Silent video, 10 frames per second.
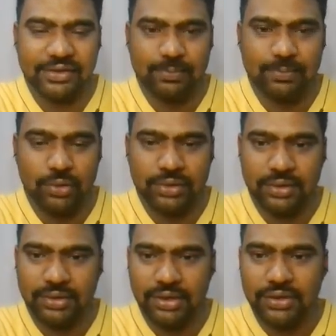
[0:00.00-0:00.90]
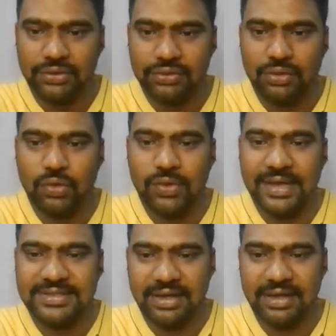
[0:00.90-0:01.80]
the export, so we
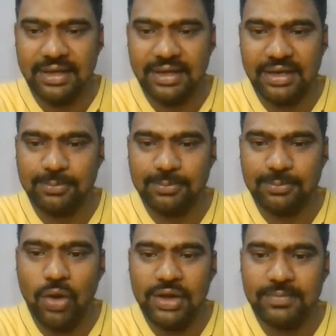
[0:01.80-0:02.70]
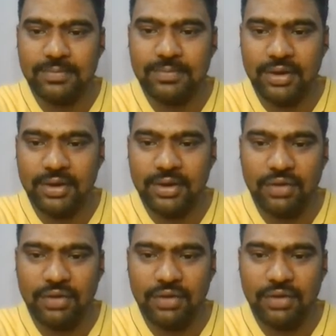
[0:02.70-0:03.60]
can see here export all emails or
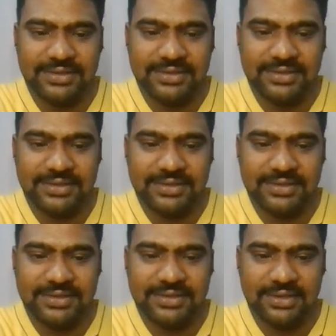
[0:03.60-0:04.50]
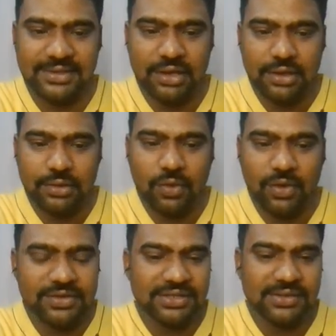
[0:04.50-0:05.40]
export verified email IDs. Now
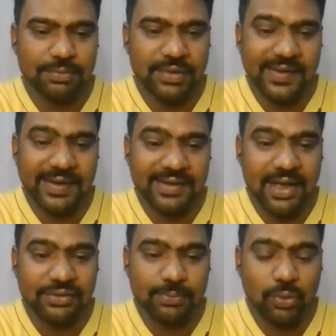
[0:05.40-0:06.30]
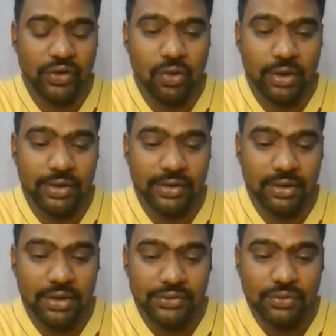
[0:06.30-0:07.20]
and just simply click the export record.
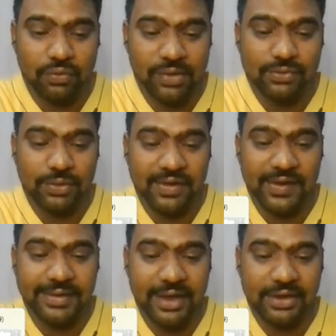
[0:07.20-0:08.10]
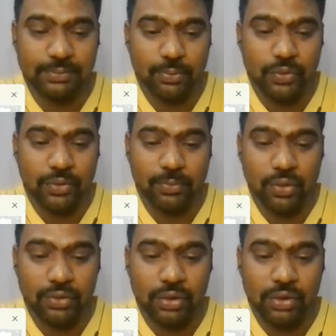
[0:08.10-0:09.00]
So once we click the export
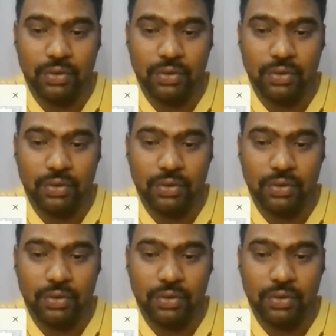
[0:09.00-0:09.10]
report,